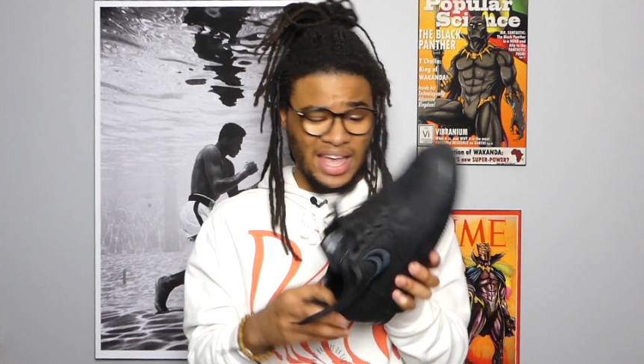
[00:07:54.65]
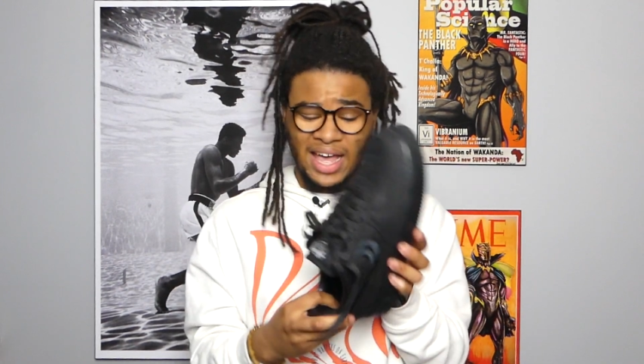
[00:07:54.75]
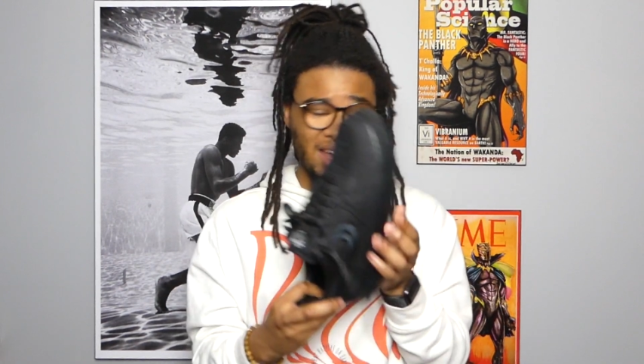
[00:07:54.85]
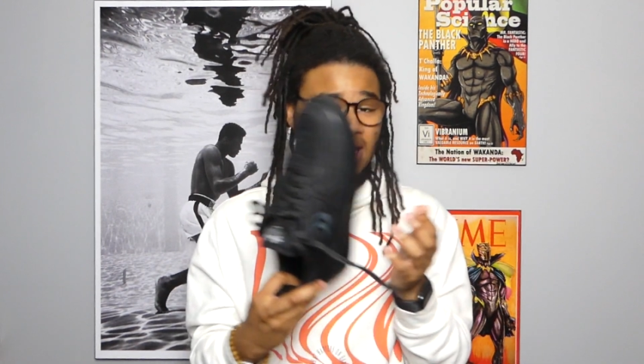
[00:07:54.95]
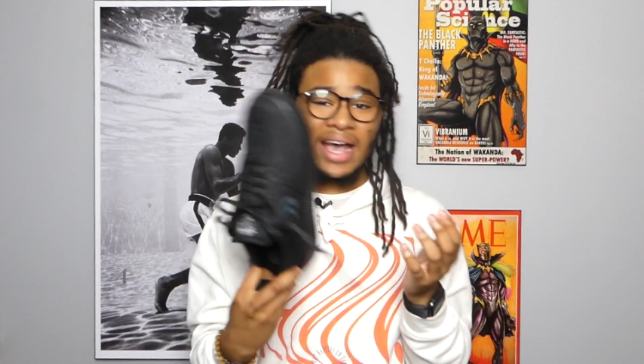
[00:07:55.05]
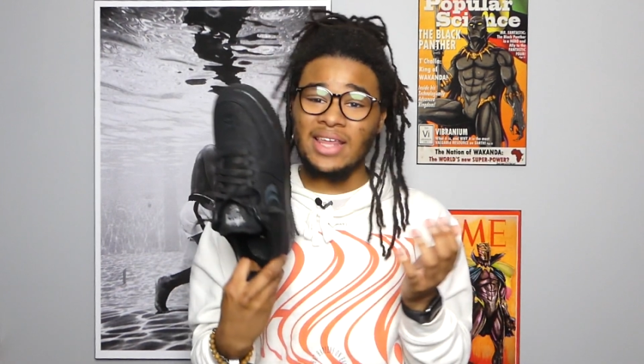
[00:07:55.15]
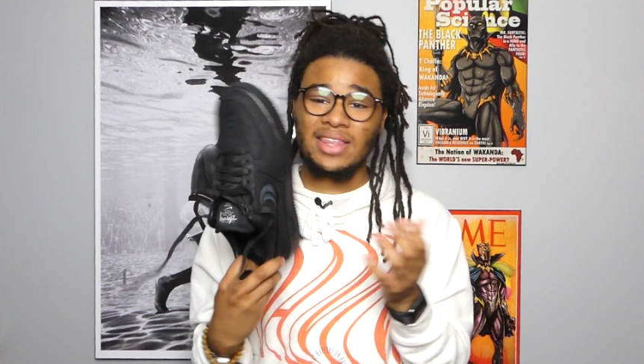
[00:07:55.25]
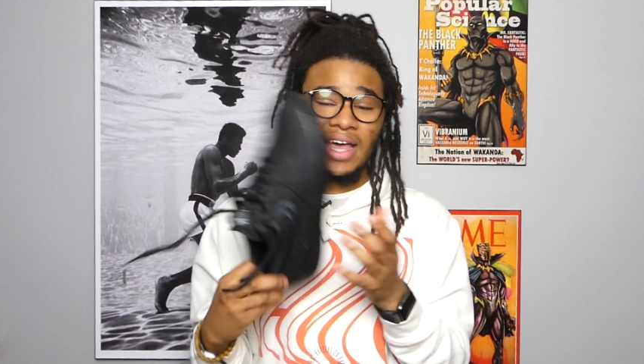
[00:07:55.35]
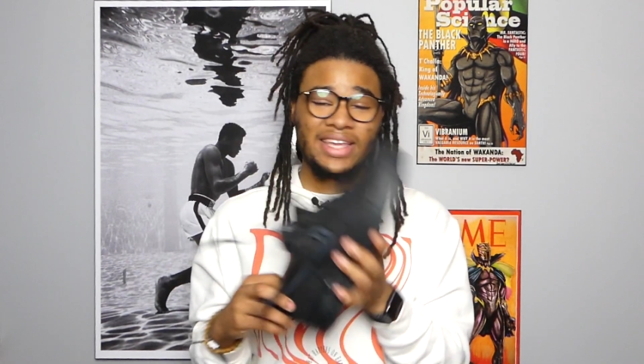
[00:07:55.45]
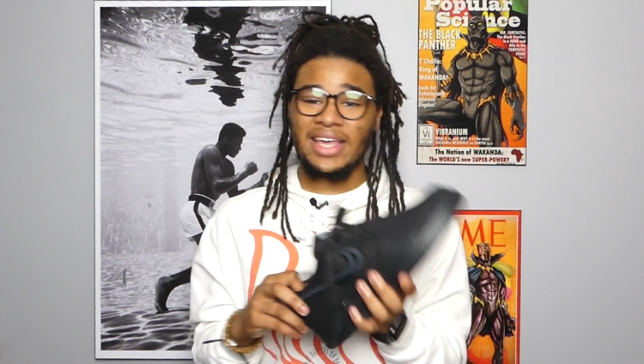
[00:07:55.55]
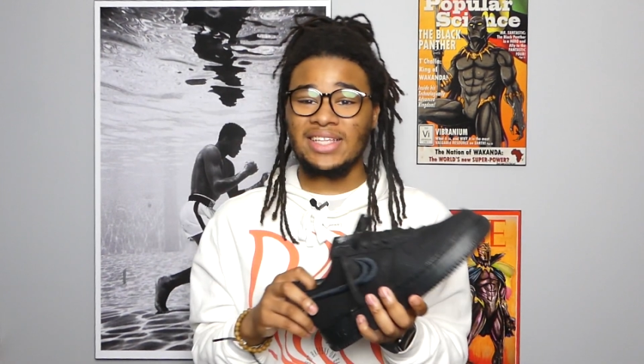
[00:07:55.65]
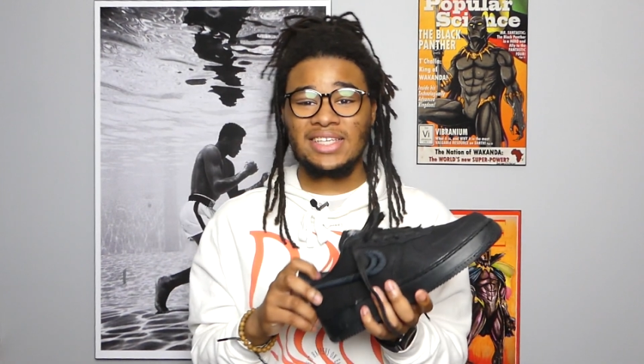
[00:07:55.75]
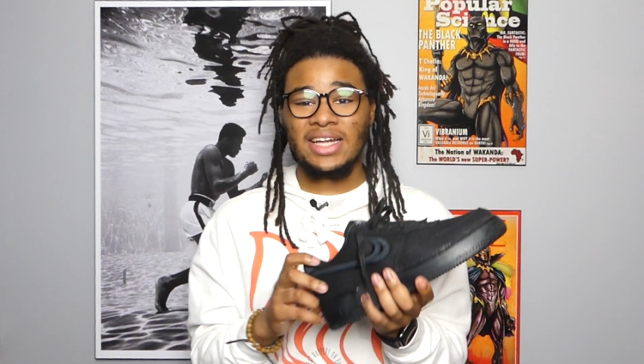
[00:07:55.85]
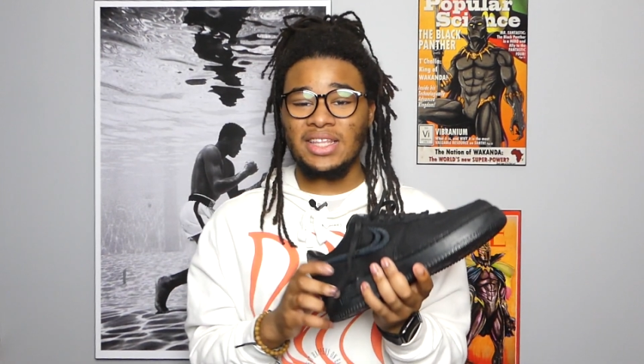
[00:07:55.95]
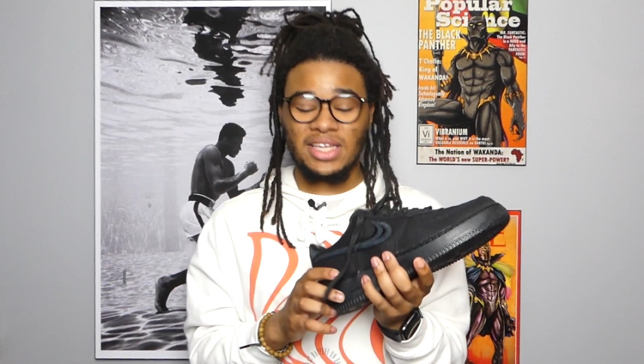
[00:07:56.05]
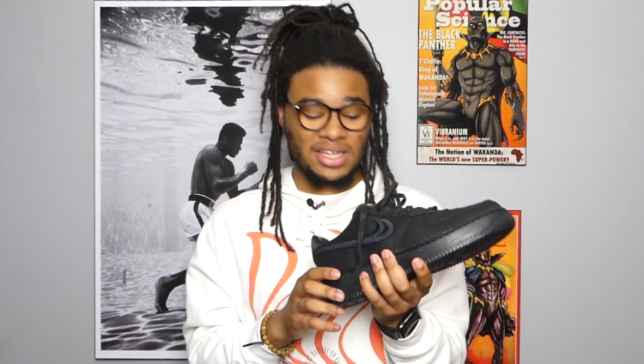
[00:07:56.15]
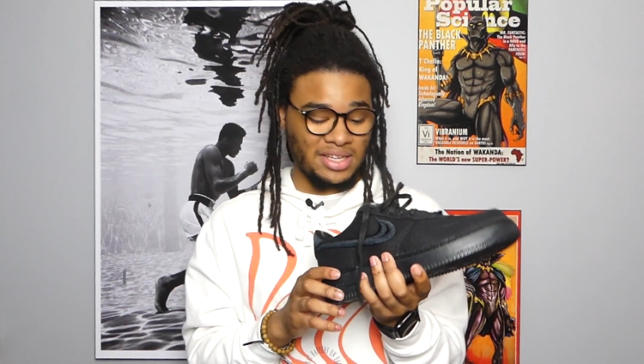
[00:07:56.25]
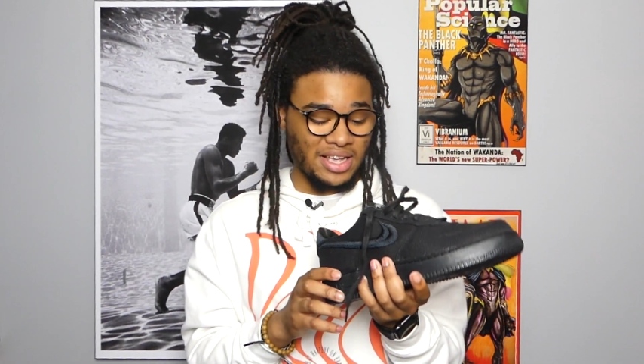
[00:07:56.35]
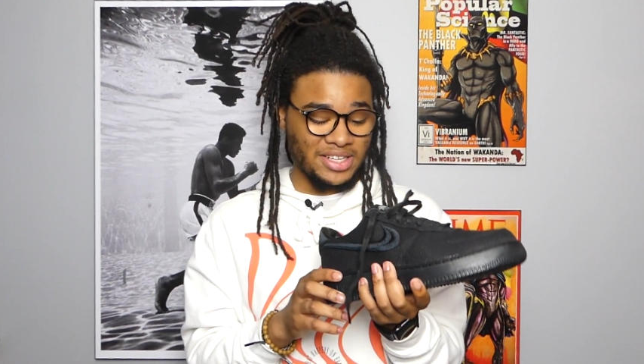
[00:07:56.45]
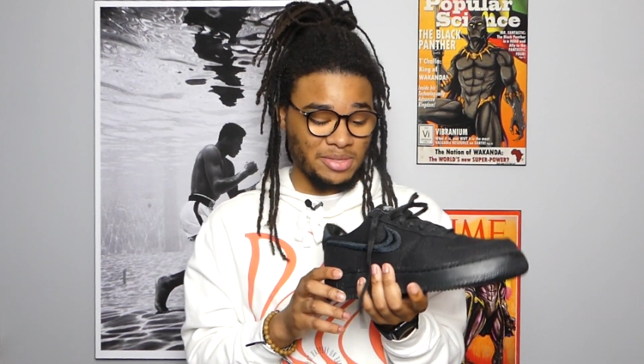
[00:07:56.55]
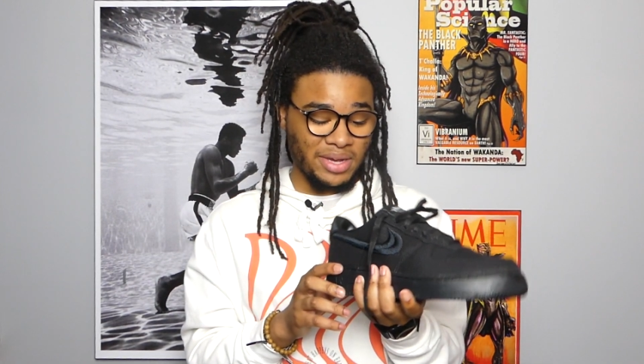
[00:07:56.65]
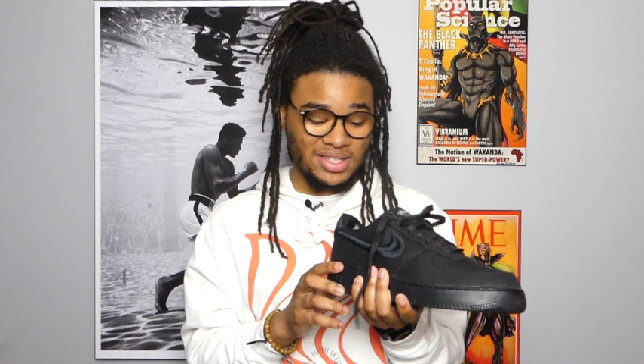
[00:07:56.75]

Yeah, I can't say anything else